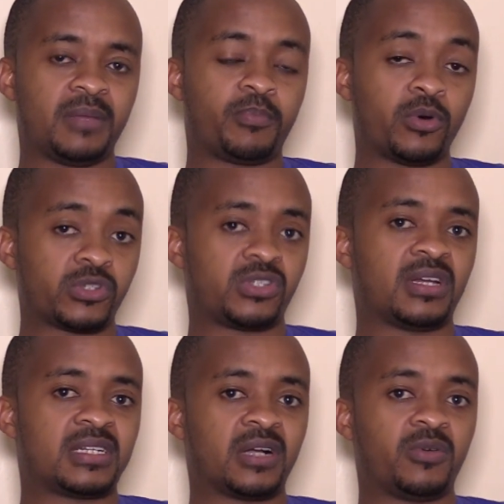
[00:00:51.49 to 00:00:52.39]
posts
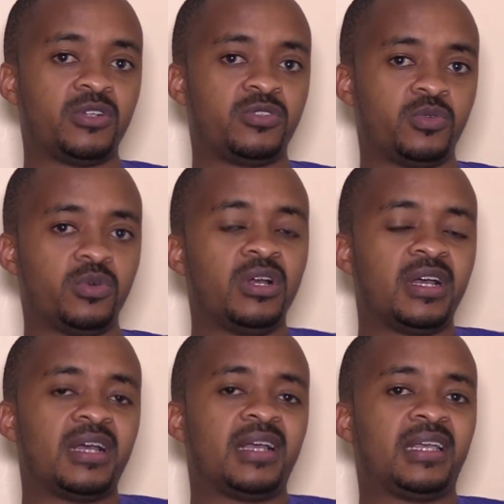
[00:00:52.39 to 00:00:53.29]
that are going to
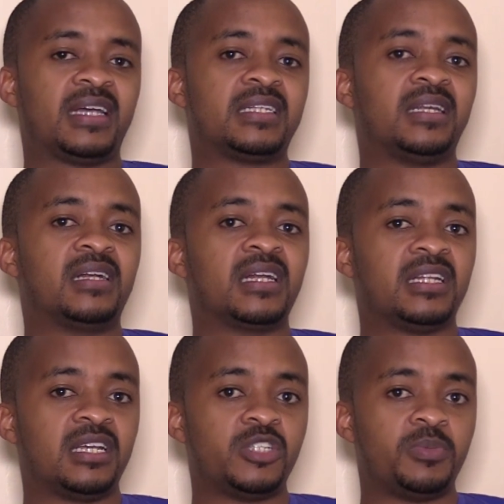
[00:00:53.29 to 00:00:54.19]
get greater
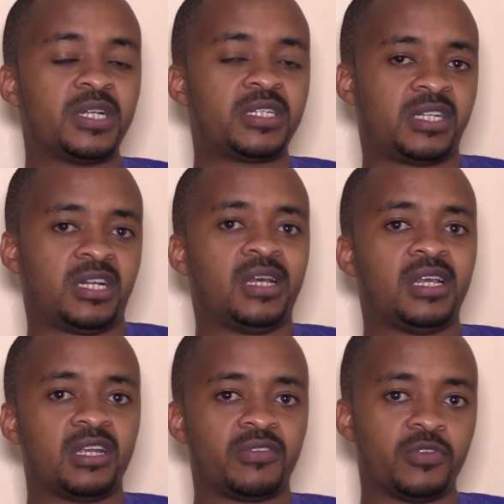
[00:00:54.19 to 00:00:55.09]
engagement
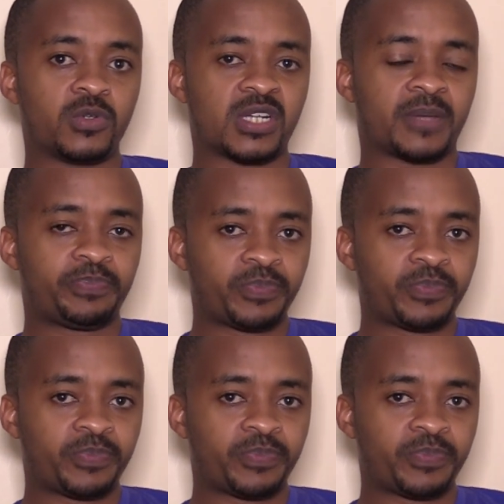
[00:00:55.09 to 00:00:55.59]
in future.